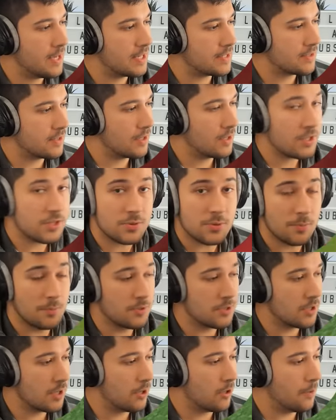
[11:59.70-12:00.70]
S. The last one
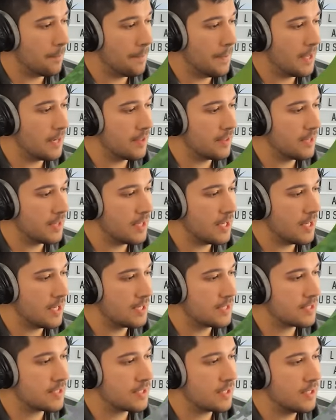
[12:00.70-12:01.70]
was a lot better than
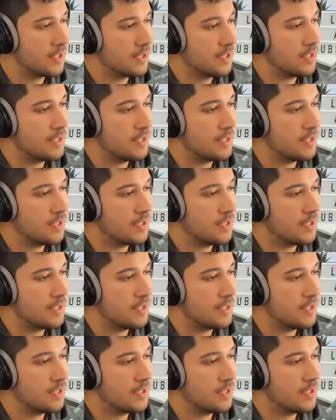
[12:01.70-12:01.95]
this.